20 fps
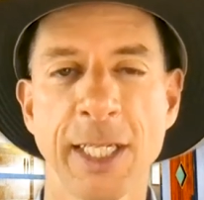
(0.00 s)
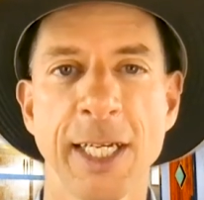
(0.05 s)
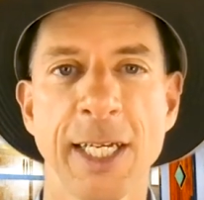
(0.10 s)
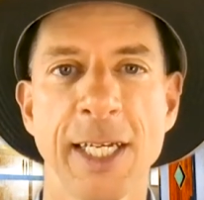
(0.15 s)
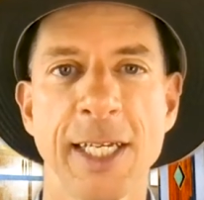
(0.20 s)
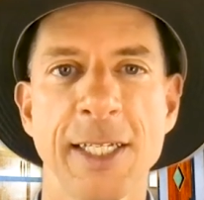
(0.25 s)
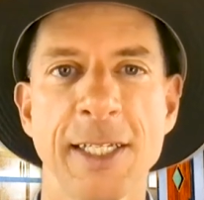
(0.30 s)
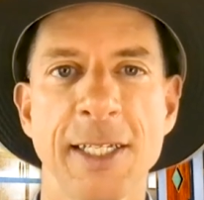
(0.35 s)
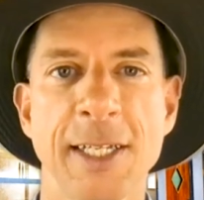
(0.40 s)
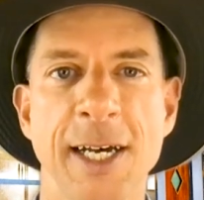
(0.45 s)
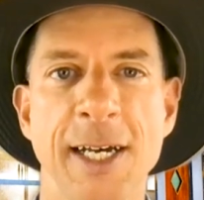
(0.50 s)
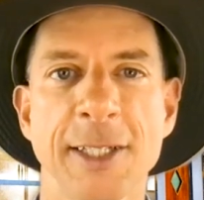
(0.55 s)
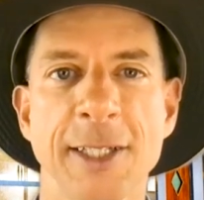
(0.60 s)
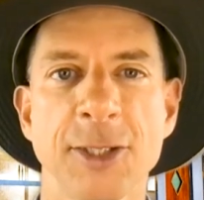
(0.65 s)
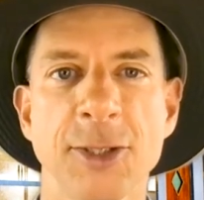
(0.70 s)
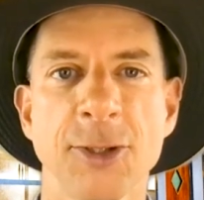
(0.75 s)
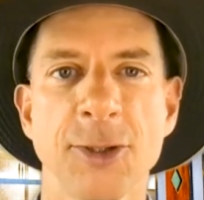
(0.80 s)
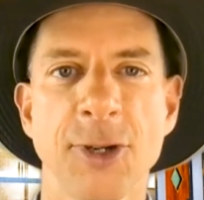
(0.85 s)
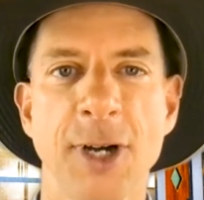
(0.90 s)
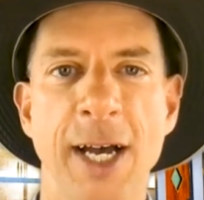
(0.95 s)
And uh,
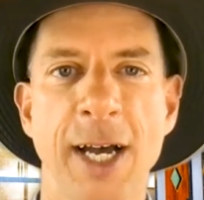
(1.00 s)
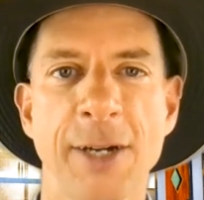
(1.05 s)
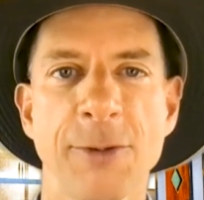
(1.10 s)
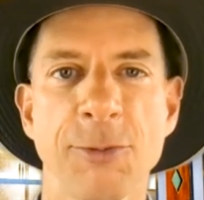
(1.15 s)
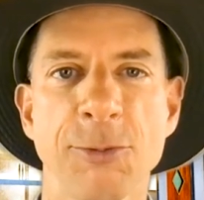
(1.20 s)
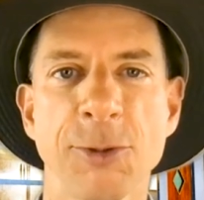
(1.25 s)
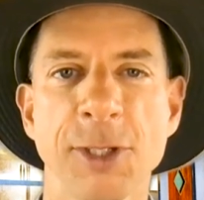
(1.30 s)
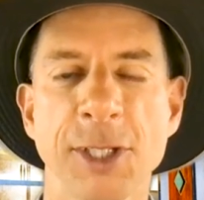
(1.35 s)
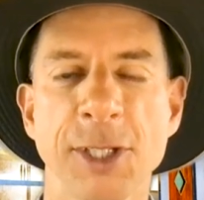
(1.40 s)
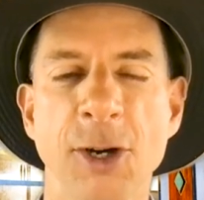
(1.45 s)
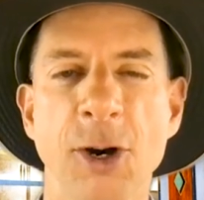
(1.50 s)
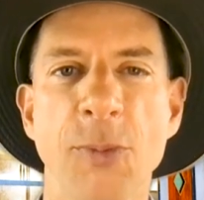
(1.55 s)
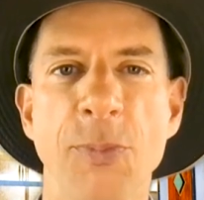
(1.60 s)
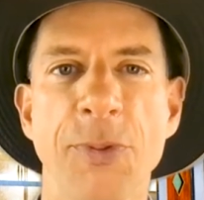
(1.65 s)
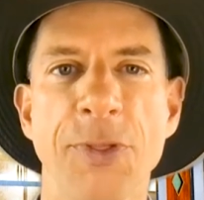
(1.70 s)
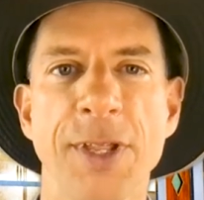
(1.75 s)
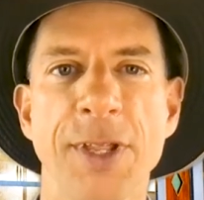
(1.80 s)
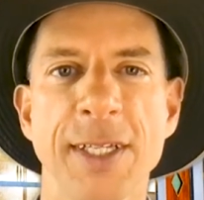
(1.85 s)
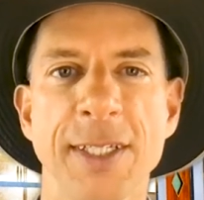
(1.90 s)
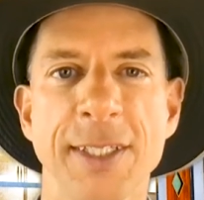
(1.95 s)
so I really
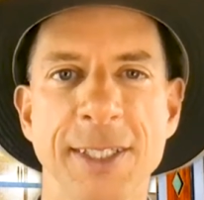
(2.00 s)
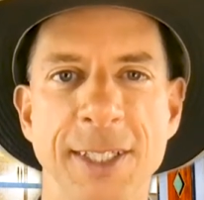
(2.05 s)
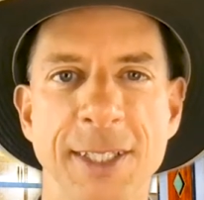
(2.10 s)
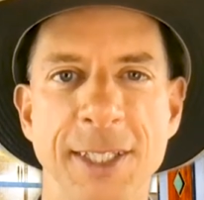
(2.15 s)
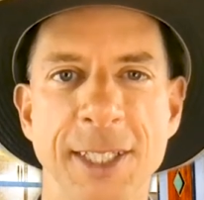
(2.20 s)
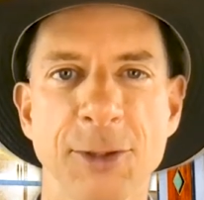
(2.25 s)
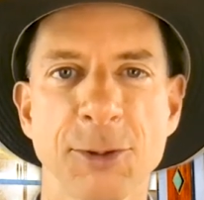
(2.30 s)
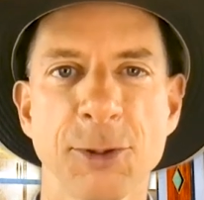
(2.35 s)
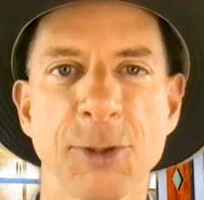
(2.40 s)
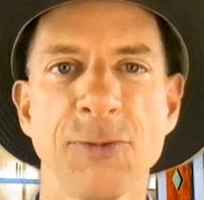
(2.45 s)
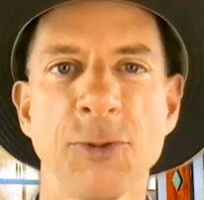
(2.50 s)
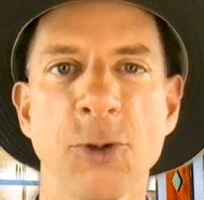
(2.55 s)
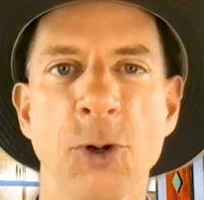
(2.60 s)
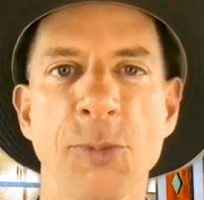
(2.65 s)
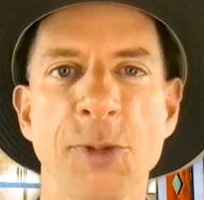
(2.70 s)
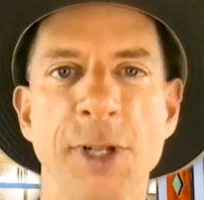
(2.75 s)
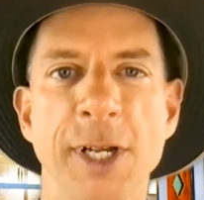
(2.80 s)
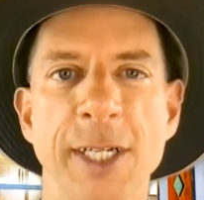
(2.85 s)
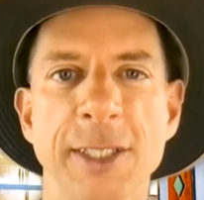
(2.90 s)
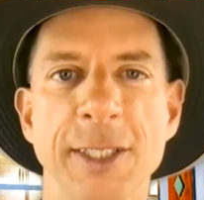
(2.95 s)
hope that uh, things will
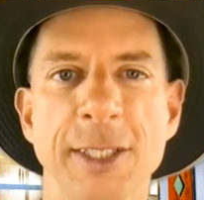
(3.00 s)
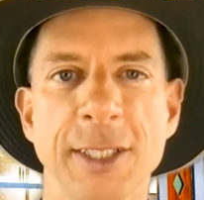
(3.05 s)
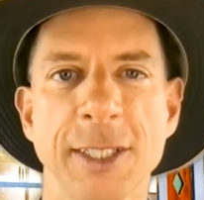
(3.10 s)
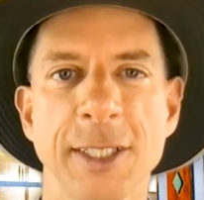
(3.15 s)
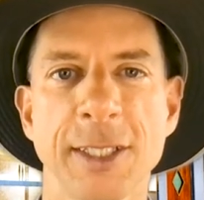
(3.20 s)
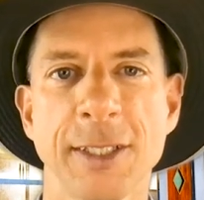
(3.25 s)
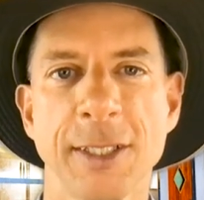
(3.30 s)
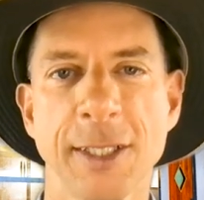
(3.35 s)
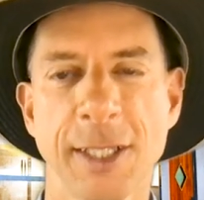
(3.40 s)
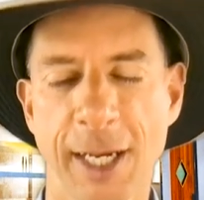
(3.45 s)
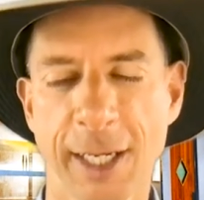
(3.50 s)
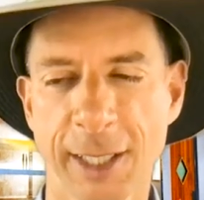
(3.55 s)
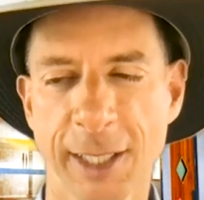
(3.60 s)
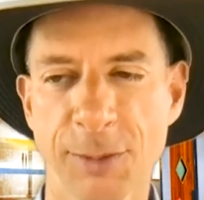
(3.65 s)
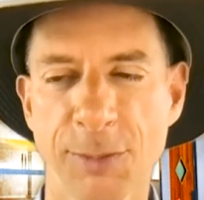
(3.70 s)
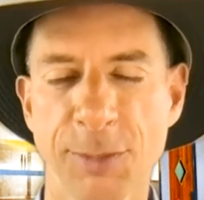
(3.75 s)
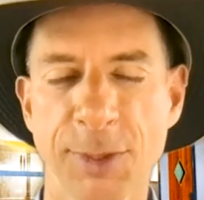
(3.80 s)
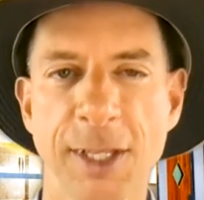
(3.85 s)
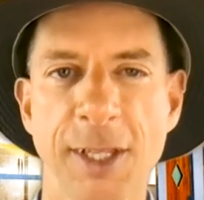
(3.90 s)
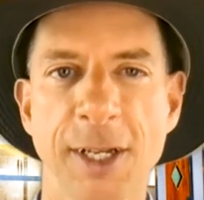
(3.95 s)
normalize and I
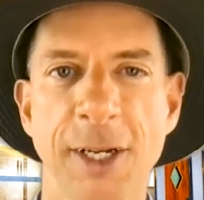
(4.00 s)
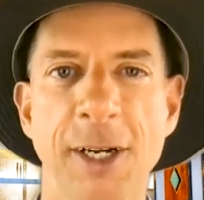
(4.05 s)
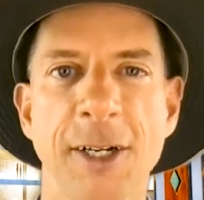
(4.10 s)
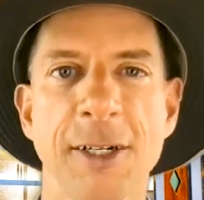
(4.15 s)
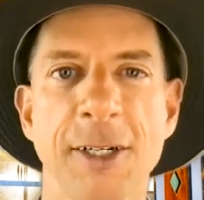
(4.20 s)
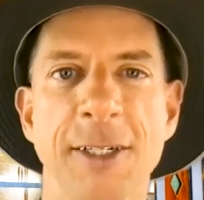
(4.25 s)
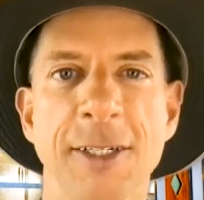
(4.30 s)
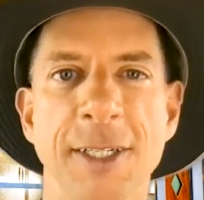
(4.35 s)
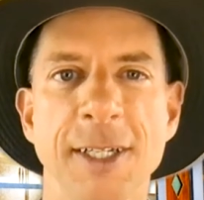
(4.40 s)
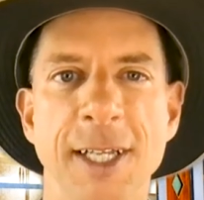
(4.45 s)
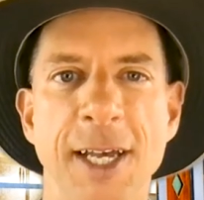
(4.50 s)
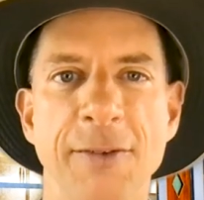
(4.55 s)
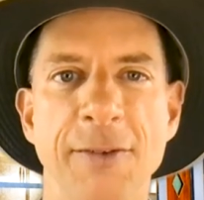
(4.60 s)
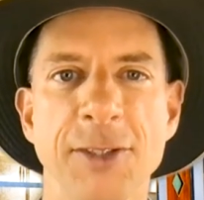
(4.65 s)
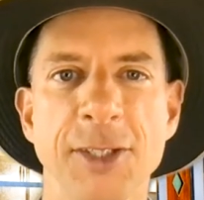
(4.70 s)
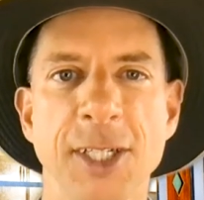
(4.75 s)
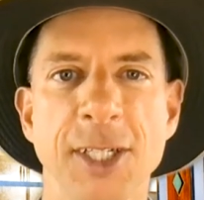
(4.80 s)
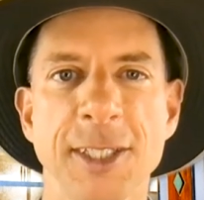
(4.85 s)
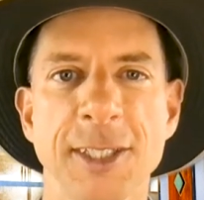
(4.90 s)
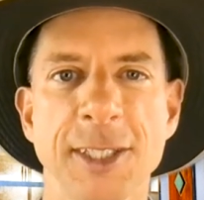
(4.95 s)
can be there and have
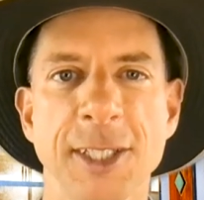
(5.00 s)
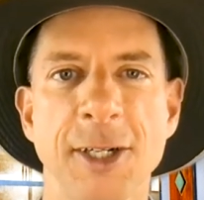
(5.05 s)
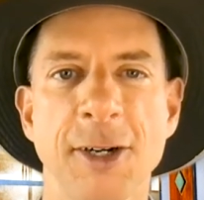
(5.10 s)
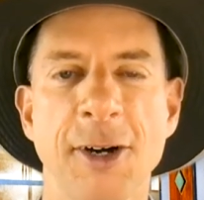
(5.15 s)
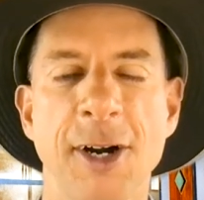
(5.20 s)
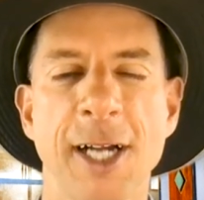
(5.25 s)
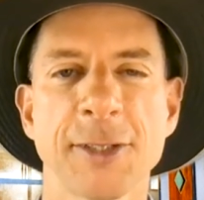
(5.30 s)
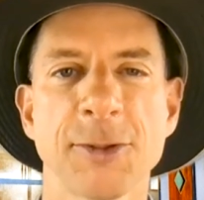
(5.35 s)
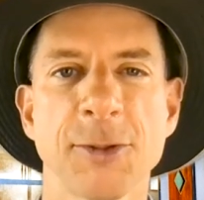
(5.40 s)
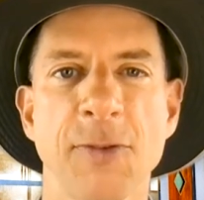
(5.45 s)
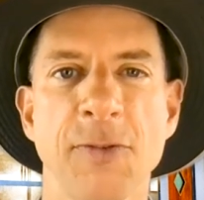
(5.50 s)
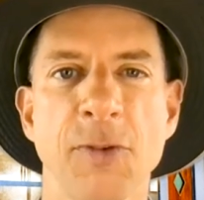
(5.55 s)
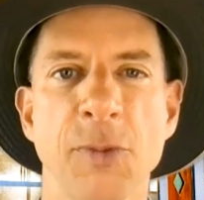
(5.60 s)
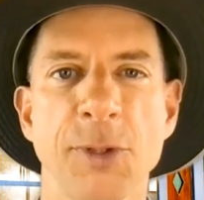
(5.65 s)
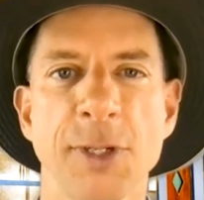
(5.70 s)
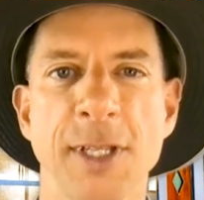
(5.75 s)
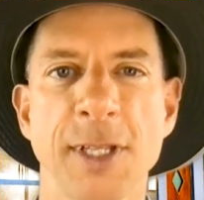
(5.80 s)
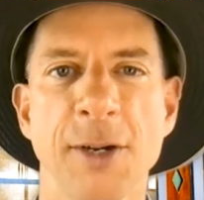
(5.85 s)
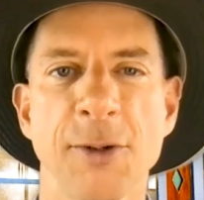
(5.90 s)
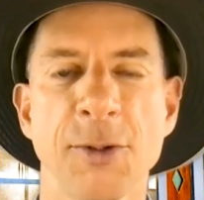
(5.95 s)
a chance to interact with
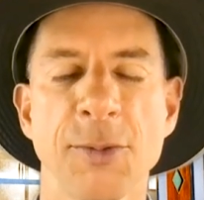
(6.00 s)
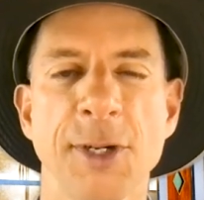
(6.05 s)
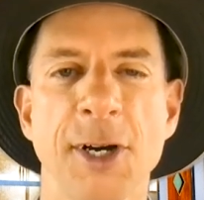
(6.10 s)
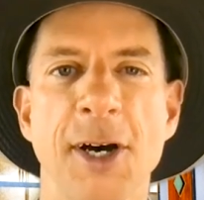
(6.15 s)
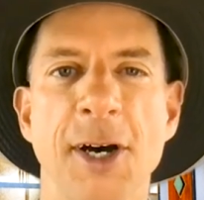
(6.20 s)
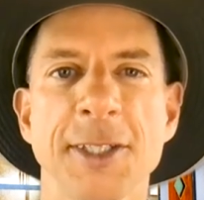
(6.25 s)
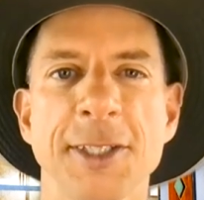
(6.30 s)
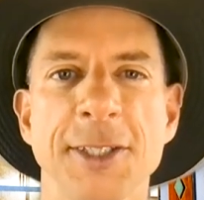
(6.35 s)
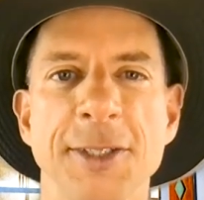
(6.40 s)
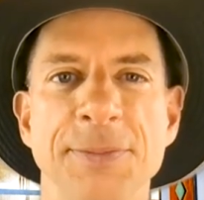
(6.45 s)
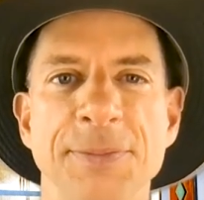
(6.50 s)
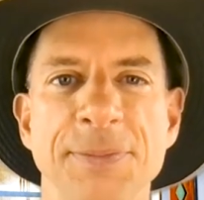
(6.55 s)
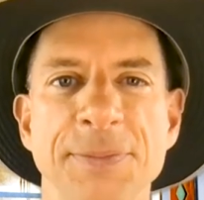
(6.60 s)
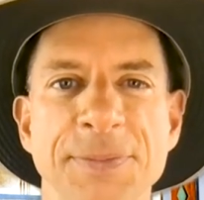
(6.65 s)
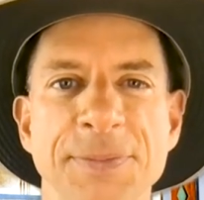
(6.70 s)
everybody. That would be awesome.